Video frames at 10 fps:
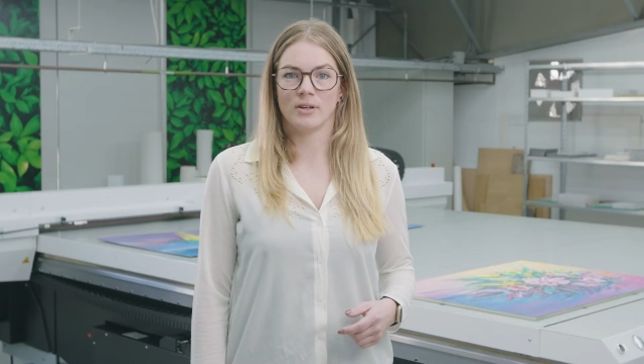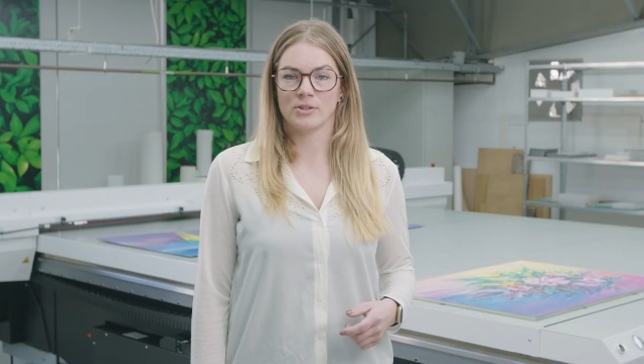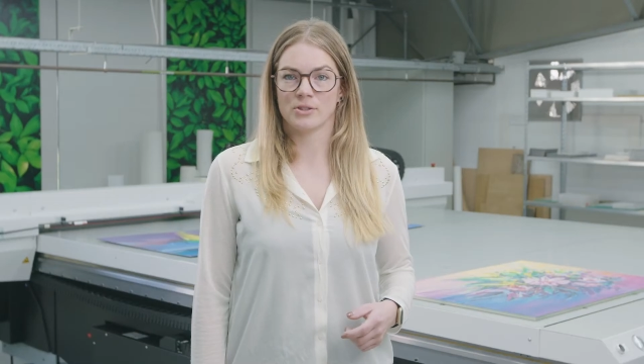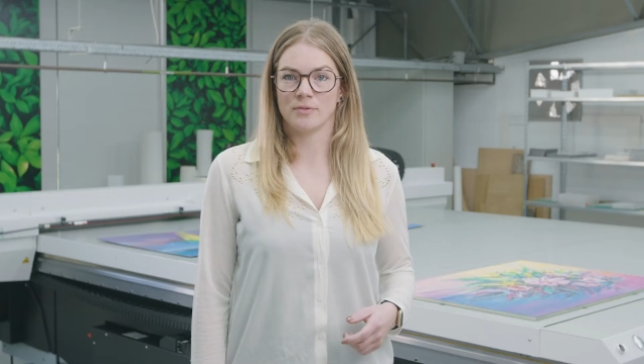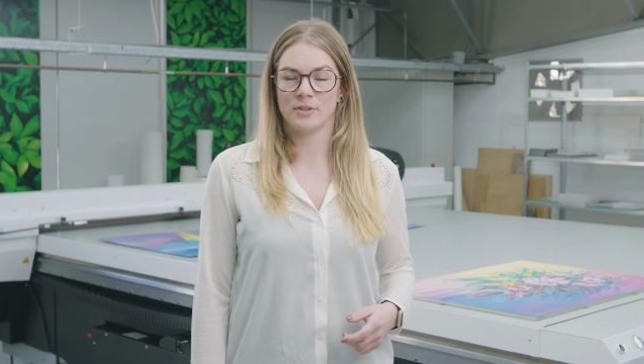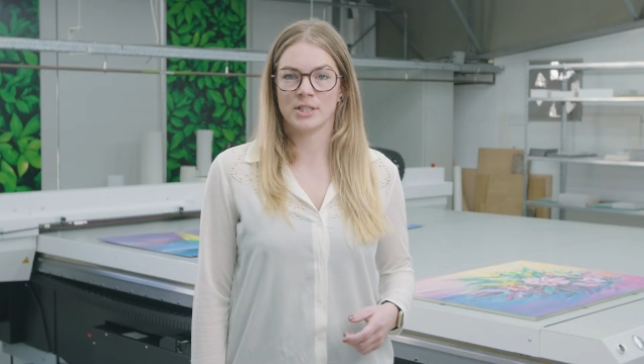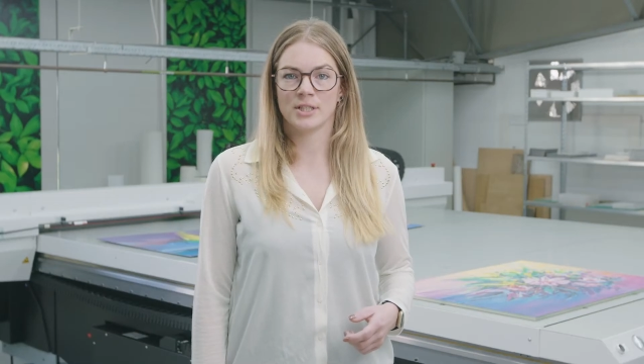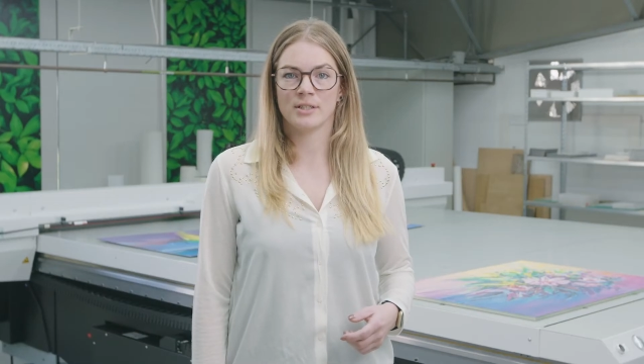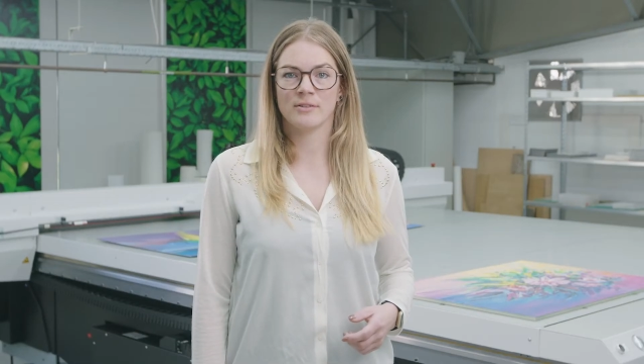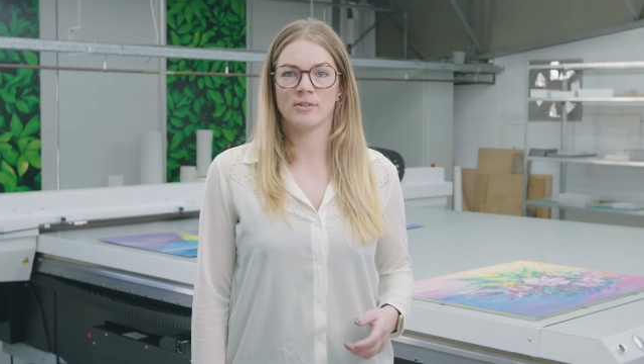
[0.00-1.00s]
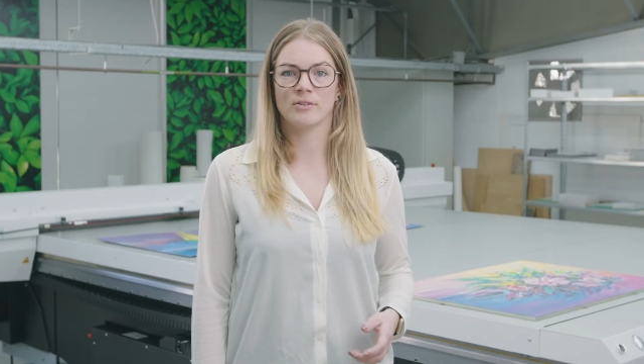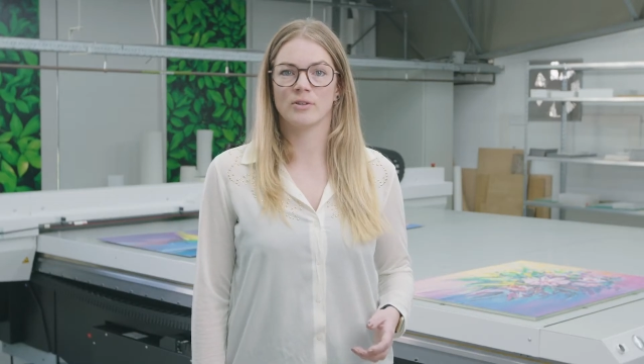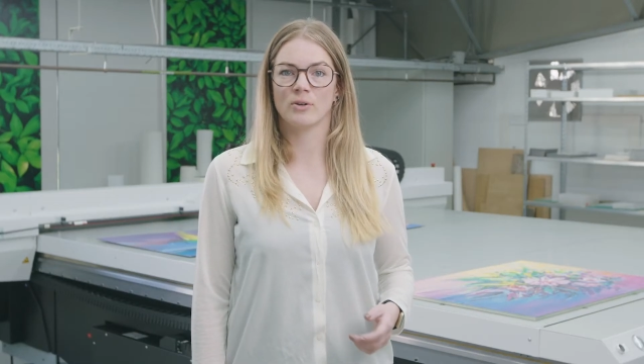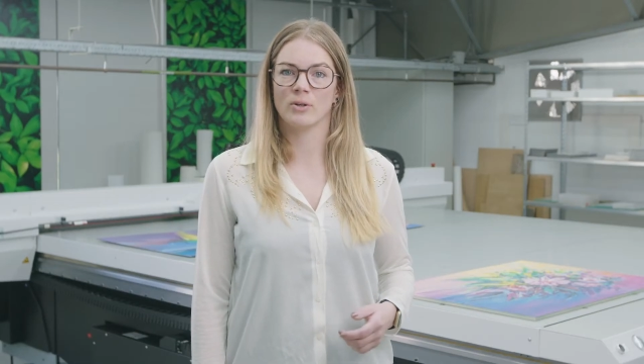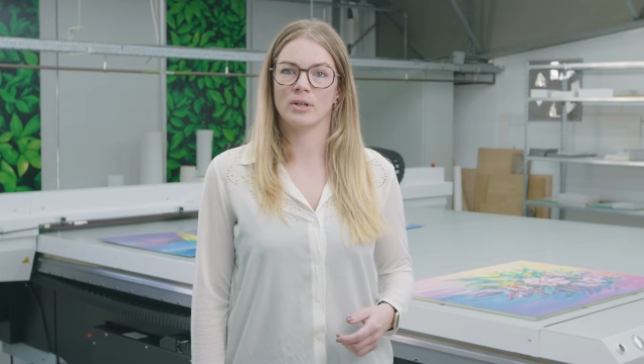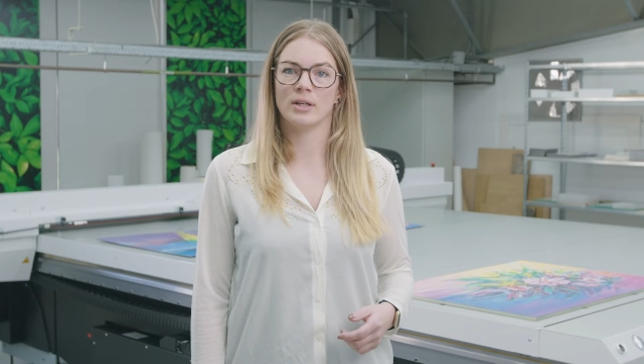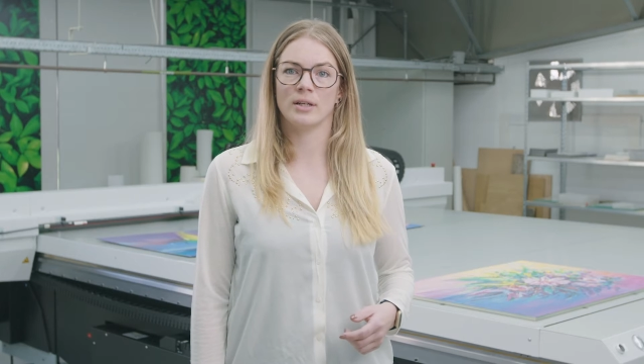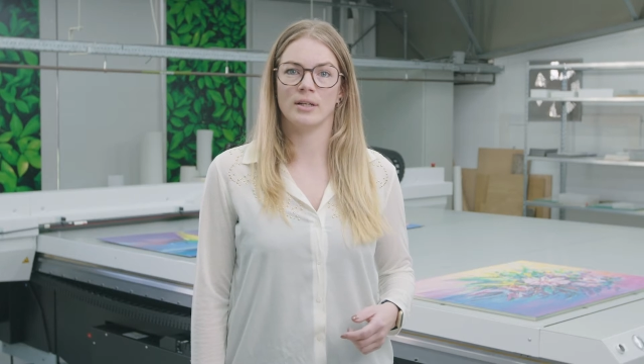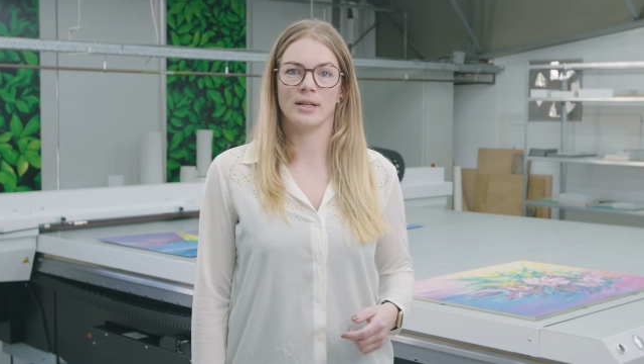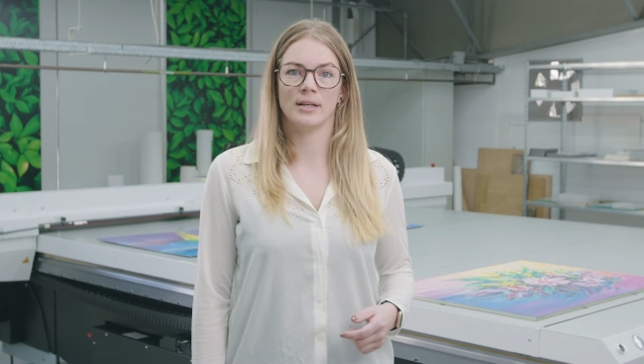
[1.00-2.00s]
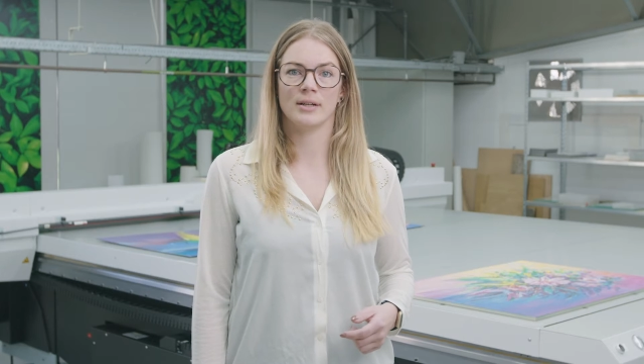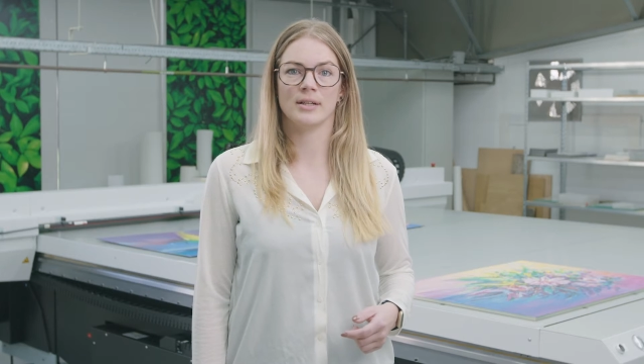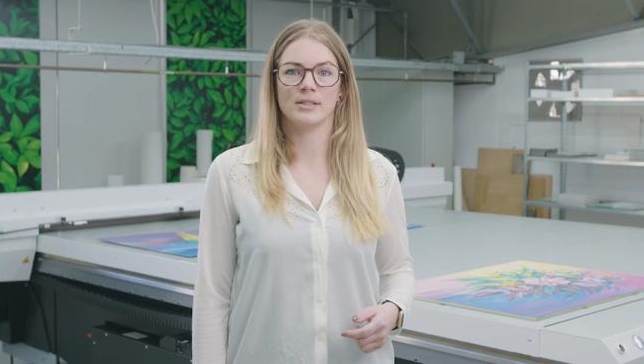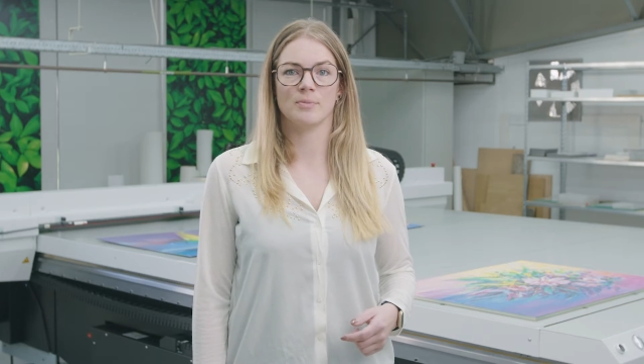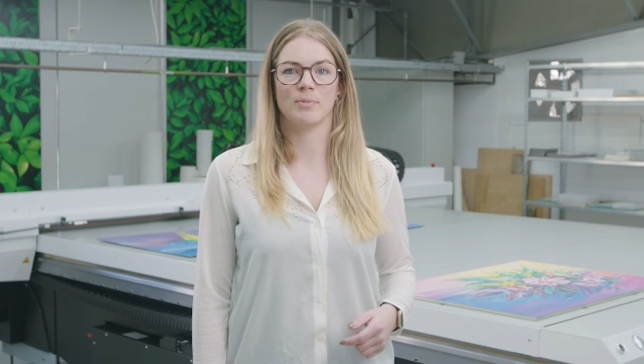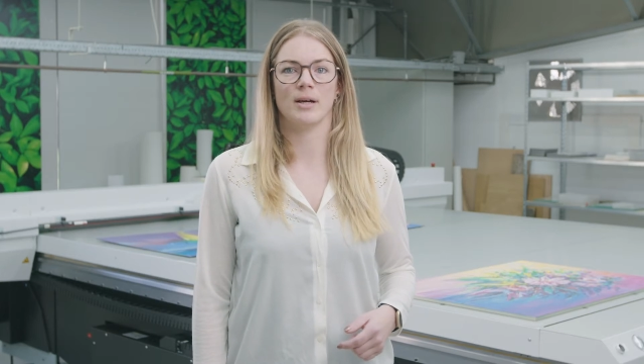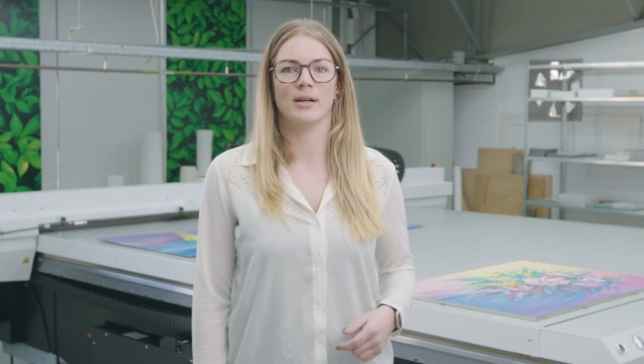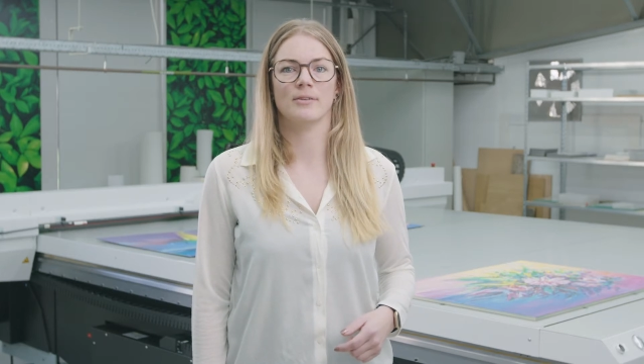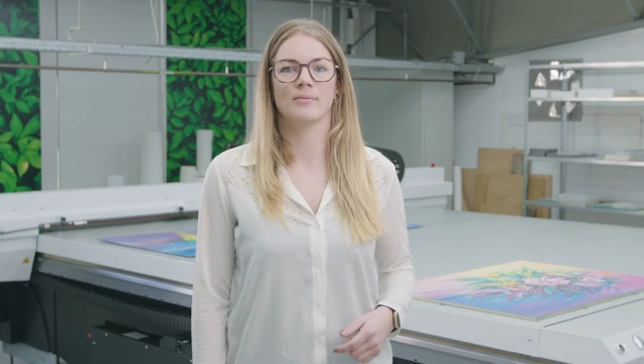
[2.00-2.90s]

are sufficient, the color layer is applied.